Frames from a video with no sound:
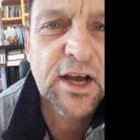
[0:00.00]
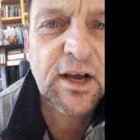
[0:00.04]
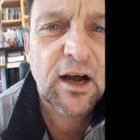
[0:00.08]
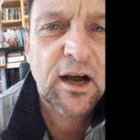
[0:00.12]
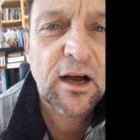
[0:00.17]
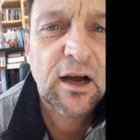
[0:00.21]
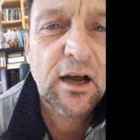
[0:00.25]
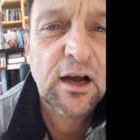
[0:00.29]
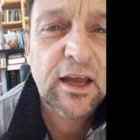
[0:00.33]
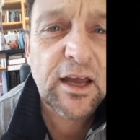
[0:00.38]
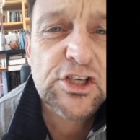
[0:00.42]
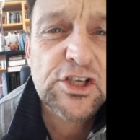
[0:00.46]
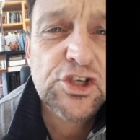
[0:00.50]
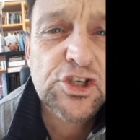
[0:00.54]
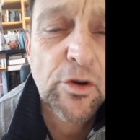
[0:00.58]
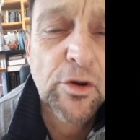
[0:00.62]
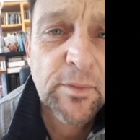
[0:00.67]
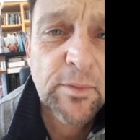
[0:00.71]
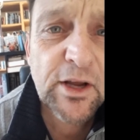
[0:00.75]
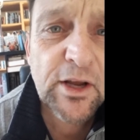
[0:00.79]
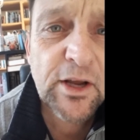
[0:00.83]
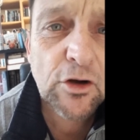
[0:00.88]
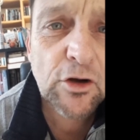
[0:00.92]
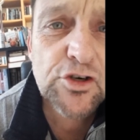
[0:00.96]

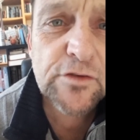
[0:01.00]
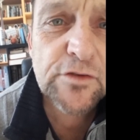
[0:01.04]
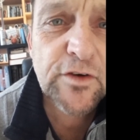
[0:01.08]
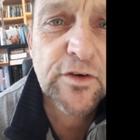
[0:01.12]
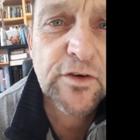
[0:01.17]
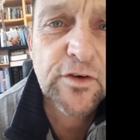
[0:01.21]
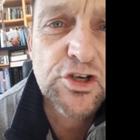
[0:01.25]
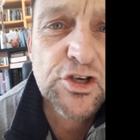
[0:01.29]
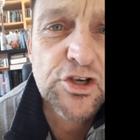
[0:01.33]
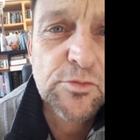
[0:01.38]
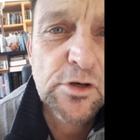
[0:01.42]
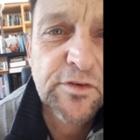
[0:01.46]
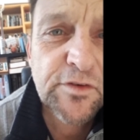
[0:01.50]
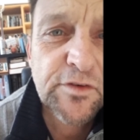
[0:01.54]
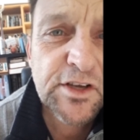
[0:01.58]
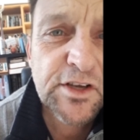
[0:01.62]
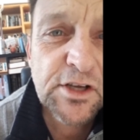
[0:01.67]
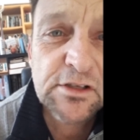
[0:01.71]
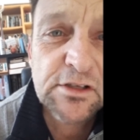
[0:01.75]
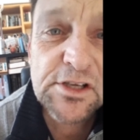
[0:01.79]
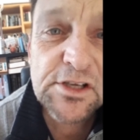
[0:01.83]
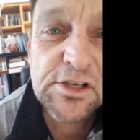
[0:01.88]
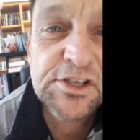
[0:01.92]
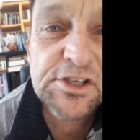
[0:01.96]
extremely controversial
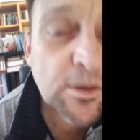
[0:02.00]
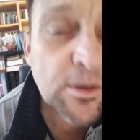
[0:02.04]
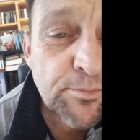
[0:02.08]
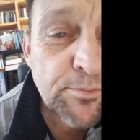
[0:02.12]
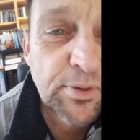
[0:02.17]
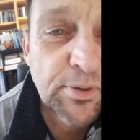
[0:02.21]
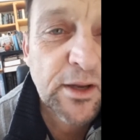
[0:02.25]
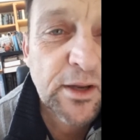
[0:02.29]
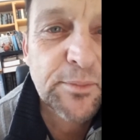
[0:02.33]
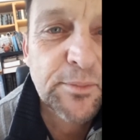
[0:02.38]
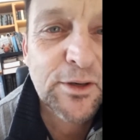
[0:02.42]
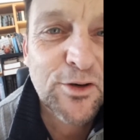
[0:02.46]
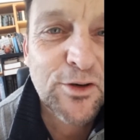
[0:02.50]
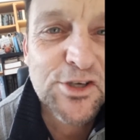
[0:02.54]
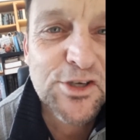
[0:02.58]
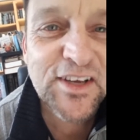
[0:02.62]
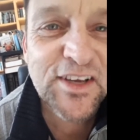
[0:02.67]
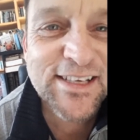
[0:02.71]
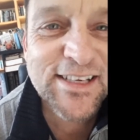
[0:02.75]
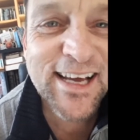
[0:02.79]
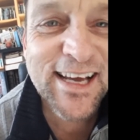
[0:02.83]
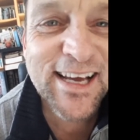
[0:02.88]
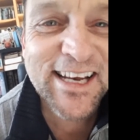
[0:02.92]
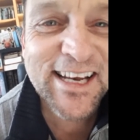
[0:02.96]
movies, simply because
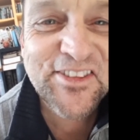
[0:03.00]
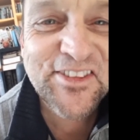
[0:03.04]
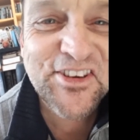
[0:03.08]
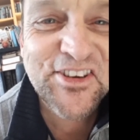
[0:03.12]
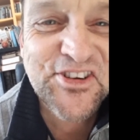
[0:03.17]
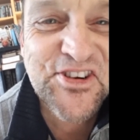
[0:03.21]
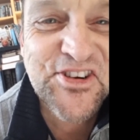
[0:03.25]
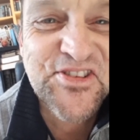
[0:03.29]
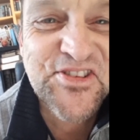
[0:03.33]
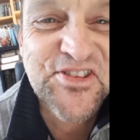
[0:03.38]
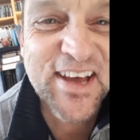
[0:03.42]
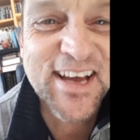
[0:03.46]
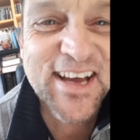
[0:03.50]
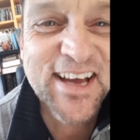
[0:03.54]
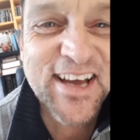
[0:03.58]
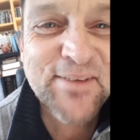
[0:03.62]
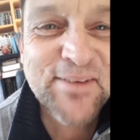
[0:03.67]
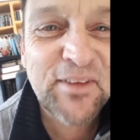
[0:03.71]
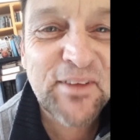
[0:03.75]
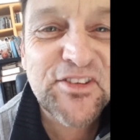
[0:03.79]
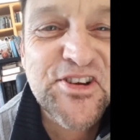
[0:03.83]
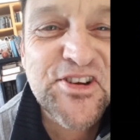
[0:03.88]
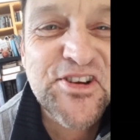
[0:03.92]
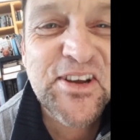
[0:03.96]
they're telling the truth.
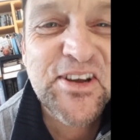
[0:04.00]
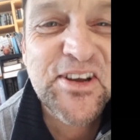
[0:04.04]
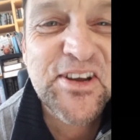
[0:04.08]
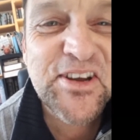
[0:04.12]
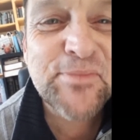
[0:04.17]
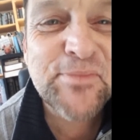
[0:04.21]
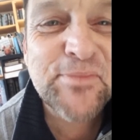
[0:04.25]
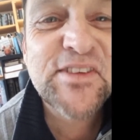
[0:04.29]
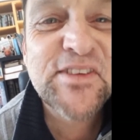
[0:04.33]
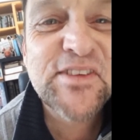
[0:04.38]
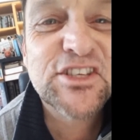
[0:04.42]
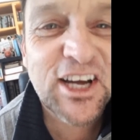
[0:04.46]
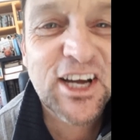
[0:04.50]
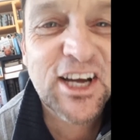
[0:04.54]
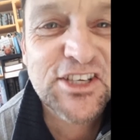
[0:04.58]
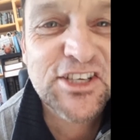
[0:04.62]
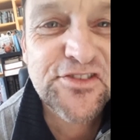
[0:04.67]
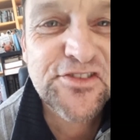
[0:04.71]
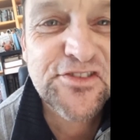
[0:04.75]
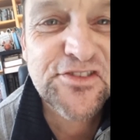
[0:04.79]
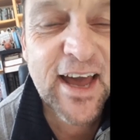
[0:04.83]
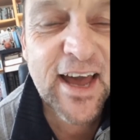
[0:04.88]
But you can be the judge of